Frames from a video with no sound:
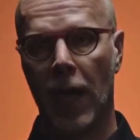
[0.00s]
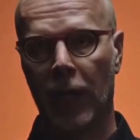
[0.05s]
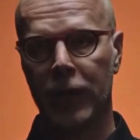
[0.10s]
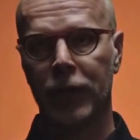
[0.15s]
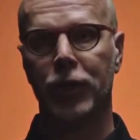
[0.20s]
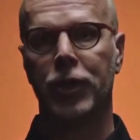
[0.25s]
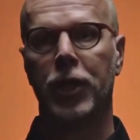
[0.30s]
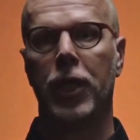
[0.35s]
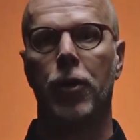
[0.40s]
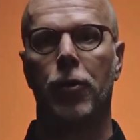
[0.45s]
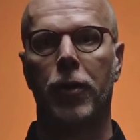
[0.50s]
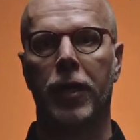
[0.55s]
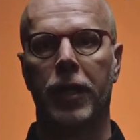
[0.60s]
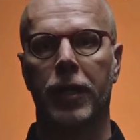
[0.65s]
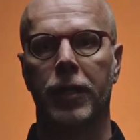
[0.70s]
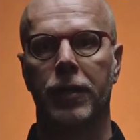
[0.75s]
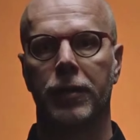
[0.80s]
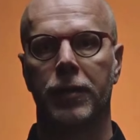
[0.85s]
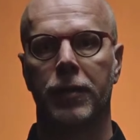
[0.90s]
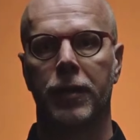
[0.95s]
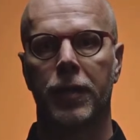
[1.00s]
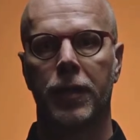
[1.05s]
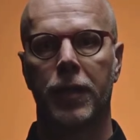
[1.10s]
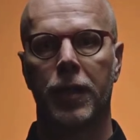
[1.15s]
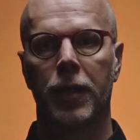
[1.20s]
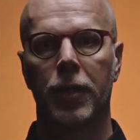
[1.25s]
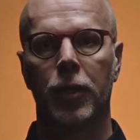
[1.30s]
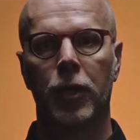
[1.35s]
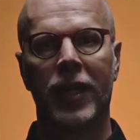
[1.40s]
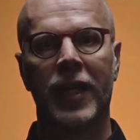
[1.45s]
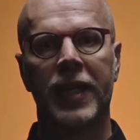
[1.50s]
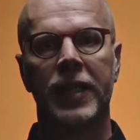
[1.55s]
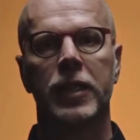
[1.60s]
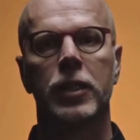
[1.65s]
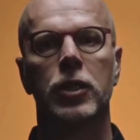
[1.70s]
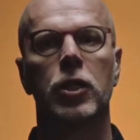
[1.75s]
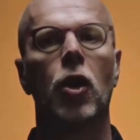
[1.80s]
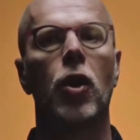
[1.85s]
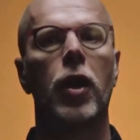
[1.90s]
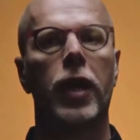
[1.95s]
and sharing the
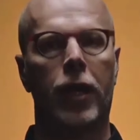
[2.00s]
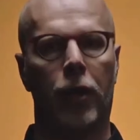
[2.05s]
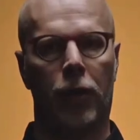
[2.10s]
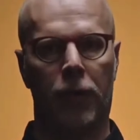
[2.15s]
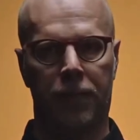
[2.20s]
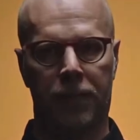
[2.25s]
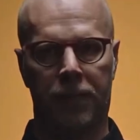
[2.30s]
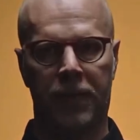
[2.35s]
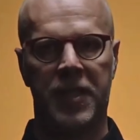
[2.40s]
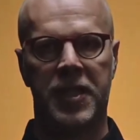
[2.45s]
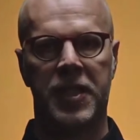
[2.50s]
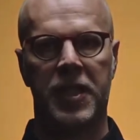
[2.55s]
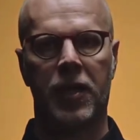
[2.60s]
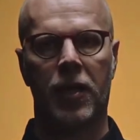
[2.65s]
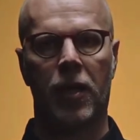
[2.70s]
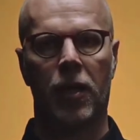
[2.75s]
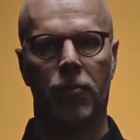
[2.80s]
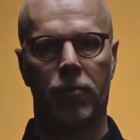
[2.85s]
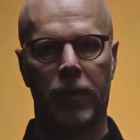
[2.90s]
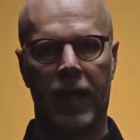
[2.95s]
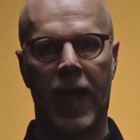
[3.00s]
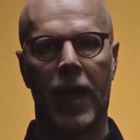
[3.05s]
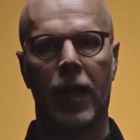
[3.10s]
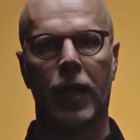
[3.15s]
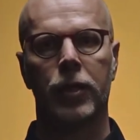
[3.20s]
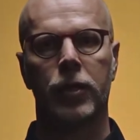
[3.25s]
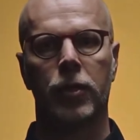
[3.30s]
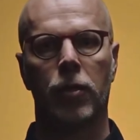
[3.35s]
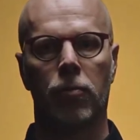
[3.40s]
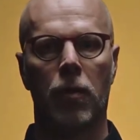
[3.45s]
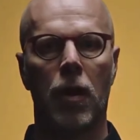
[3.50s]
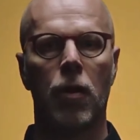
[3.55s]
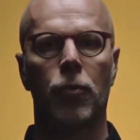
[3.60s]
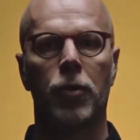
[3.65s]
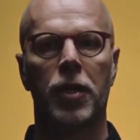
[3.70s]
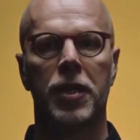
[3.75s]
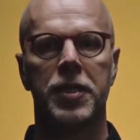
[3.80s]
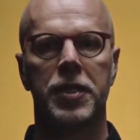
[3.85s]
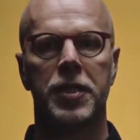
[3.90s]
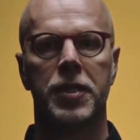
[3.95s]
entire physical reality
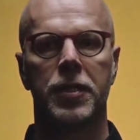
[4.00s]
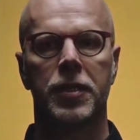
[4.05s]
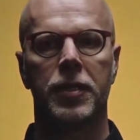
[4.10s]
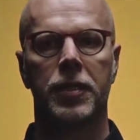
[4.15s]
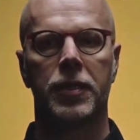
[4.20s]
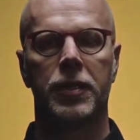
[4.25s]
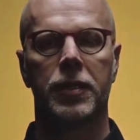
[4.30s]
around us